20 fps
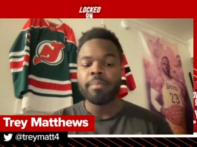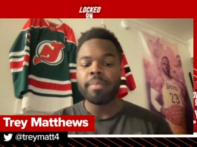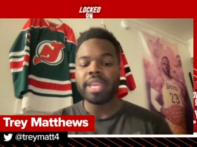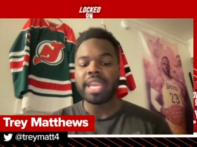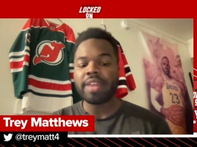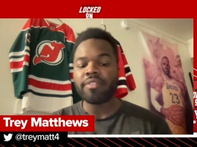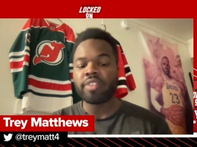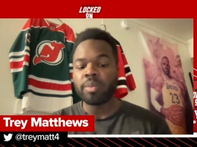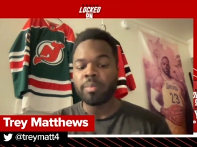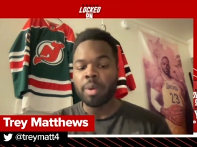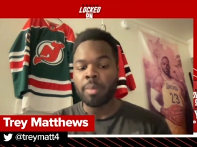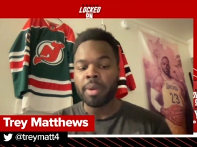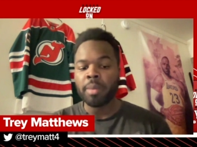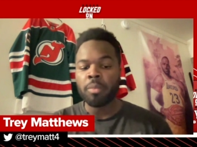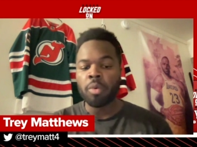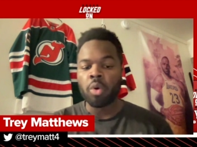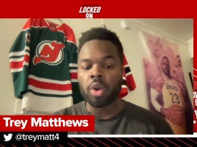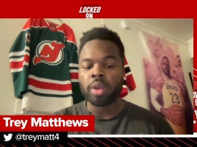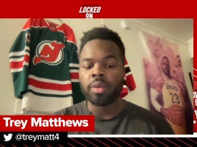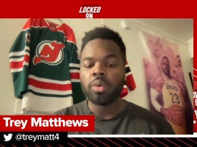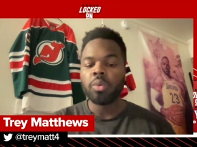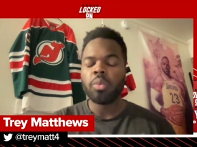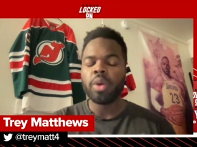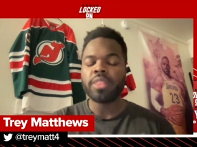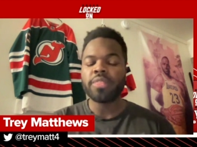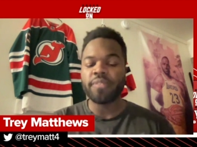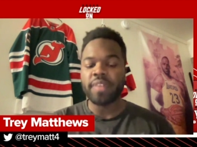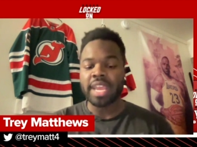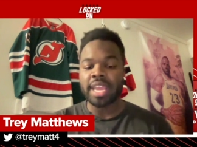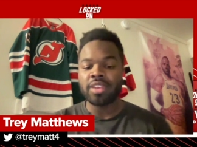Make every moment more
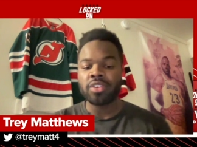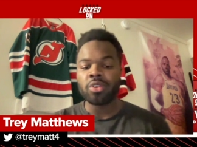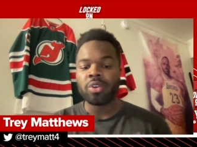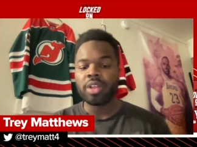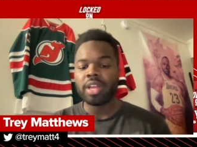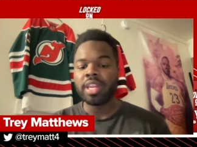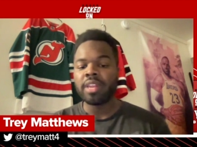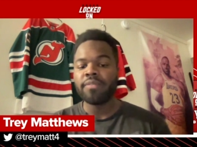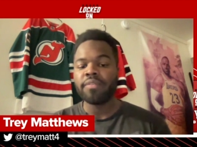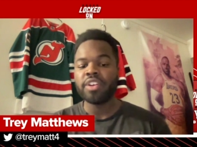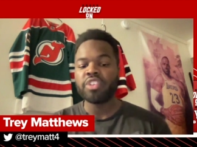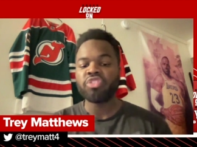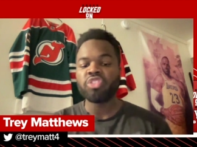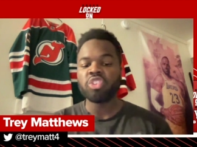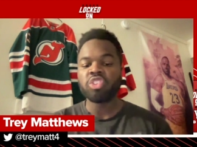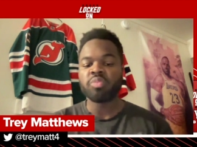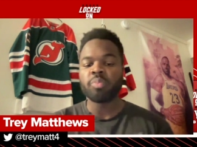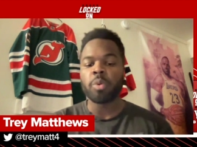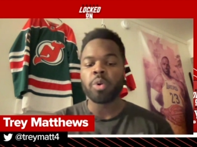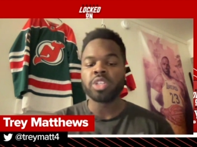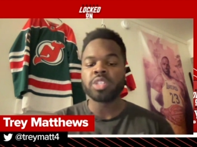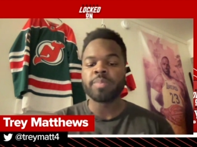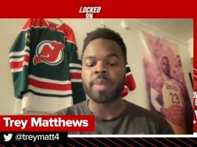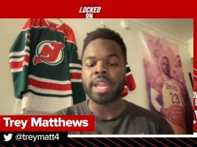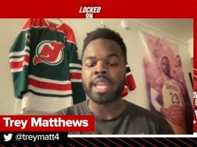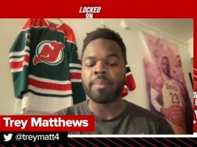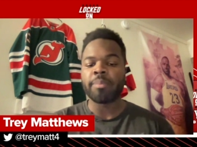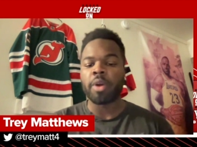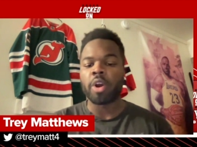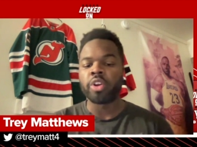with FanDuel, an official sports
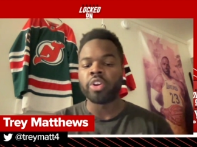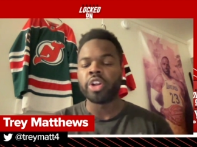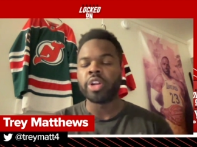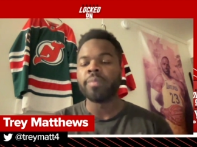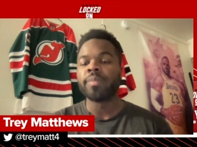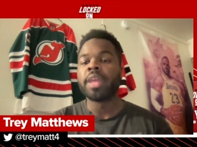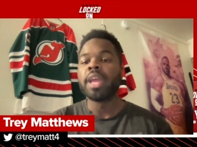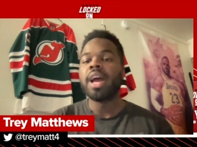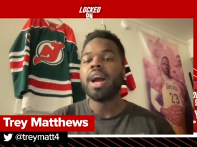betting partner